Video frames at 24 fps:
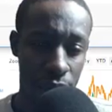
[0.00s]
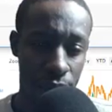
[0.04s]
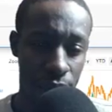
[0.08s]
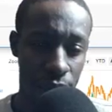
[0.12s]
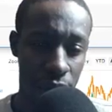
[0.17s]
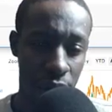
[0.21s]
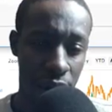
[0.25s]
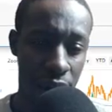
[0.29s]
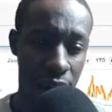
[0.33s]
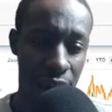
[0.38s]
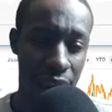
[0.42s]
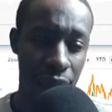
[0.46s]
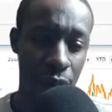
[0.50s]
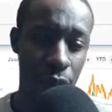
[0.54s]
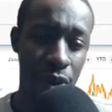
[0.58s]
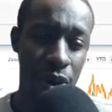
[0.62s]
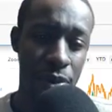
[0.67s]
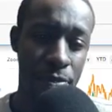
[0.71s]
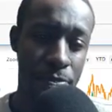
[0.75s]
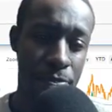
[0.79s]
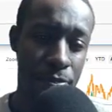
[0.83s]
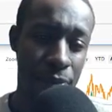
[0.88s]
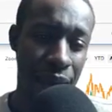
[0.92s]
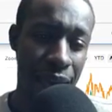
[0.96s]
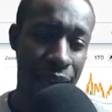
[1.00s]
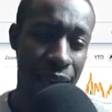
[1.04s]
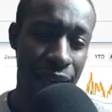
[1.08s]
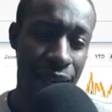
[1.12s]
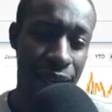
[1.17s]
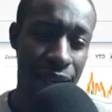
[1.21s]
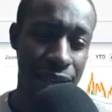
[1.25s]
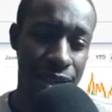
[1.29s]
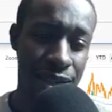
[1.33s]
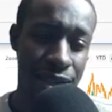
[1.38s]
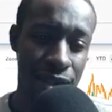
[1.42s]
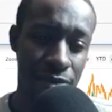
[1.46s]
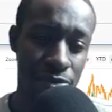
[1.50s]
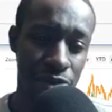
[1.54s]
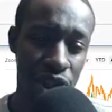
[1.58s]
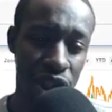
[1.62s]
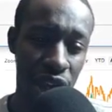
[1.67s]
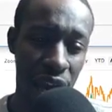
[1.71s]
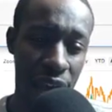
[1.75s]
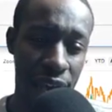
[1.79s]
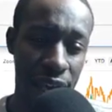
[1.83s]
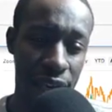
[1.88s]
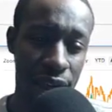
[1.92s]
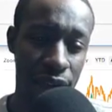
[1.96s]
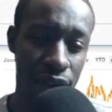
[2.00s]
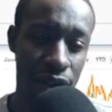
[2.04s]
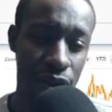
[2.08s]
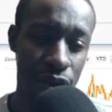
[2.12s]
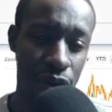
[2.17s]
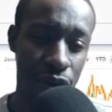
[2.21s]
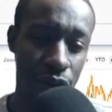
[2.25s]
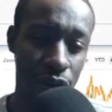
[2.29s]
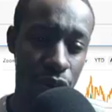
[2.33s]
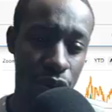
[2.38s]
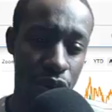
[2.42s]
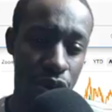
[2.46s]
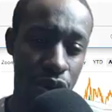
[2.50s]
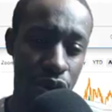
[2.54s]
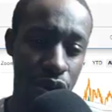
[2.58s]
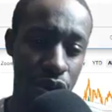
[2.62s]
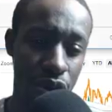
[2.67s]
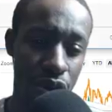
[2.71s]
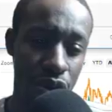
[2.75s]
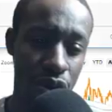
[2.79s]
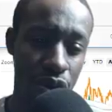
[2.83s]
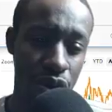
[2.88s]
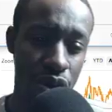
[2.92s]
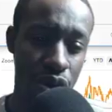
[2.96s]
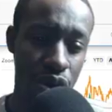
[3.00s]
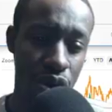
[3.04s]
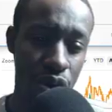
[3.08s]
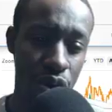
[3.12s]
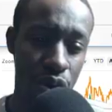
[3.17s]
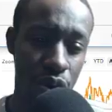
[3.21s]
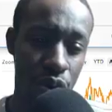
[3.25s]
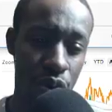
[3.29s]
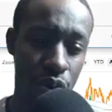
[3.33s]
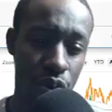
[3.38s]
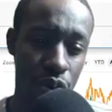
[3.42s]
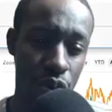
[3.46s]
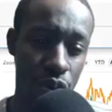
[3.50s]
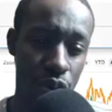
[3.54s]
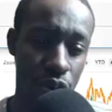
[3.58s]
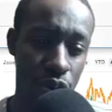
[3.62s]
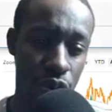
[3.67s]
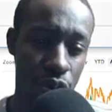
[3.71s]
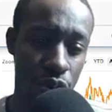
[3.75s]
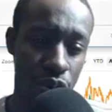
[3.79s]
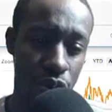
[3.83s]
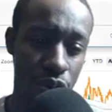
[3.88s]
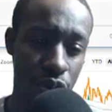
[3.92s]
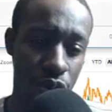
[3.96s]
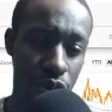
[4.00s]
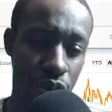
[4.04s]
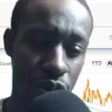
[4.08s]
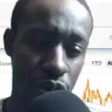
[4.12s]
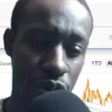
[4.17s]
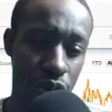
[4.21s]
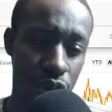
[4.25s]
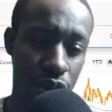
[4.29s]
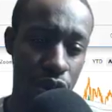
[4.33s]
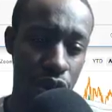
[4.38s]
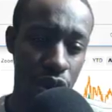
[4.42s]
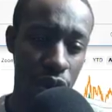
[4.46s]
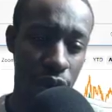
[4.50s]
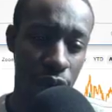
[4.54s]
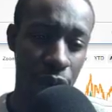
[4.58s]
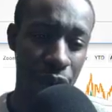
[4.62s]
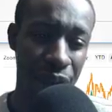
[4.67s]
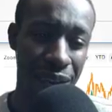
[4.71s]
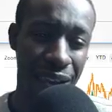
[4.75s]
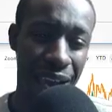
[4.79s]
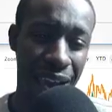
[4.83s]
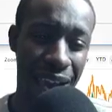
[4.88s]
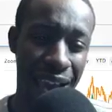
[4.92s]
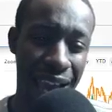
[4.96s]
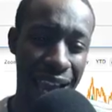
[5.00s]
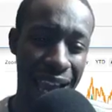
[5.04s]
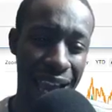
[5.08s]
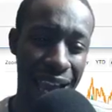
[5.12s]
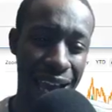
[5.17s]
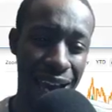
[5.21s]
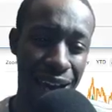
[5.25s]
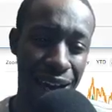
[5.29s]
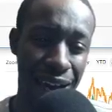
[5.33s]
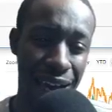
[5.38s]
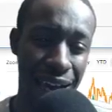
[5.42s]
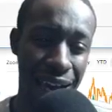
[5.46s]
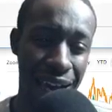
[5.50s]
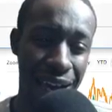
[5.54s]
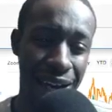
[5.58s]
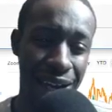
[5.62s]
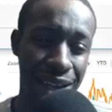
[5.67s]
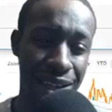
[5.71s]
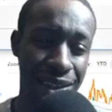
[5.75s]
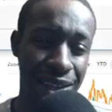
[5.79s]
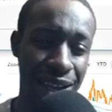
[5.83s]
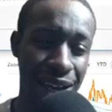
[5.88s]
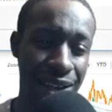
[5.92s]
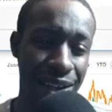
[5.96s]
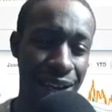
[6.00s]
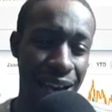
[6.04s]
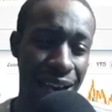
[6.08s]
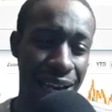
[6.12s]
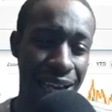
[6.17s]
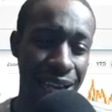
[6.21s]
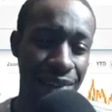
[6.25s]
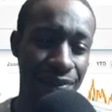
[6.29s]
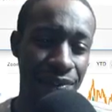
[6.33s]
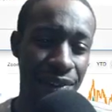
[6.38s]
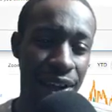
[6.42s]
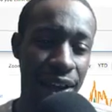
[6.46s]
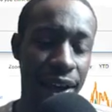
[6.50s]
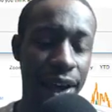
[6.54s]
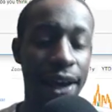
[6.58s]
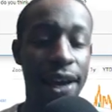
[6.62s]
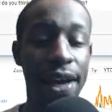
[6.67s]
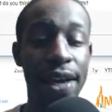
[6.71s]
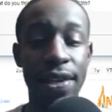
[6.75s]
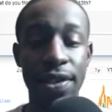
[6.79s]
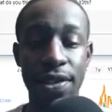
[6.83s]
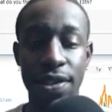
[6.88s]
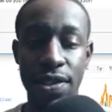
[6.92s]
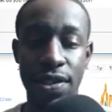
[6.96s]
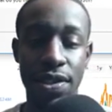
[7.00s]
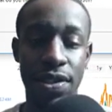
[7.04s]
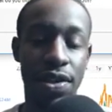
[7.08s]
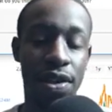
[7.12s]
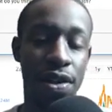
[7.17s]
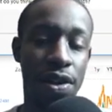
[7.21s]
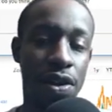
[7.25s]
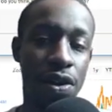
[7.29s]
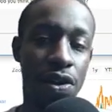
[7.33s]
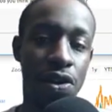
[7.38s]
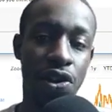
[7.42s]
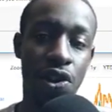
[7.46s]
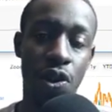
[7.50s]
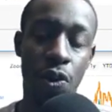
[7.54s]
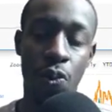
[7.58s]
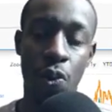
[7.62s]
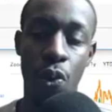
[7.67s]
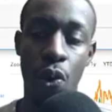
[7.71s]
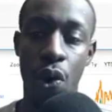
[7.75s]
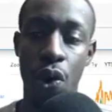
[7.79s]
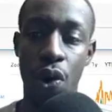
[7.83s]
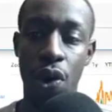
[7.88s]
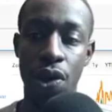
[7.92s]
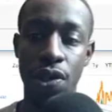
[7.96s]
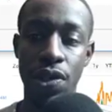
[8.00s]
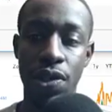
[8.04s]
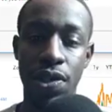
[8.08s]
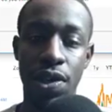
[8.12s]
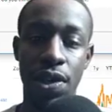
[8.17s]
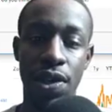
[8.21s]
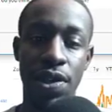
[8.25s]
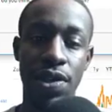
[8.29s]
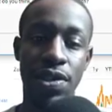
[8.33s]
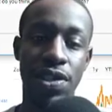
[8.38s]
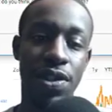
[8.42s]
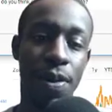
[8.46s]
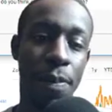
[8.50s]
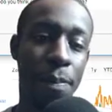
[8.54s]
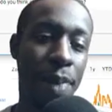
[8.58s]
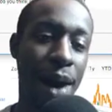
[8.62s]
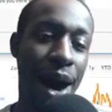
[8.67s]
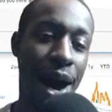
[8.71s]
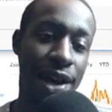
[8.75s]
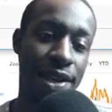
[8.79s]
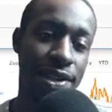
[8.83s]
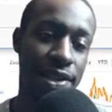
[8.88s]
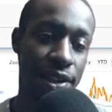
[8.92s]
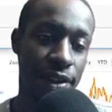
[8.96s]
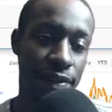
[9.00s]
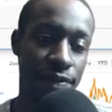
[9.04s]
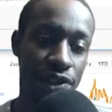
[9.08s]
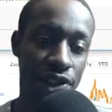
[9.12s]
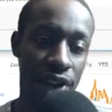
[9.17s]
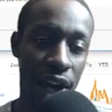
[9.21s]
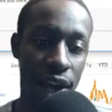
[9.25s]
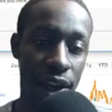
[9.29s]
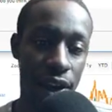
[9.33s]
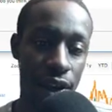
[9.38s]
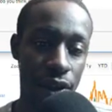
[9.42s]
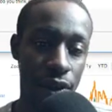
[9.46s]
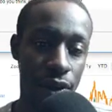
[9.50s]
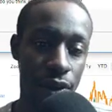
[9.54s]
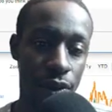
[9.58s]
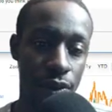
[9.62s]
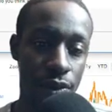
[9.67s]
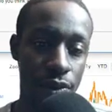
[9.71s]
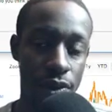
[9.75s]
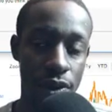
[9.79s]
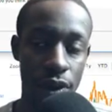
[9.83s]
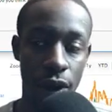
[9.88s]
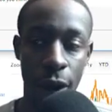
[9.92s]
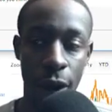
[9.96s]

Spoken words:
All right. And we may get some China news soon. So if we get anything that even hints towards some positive China news,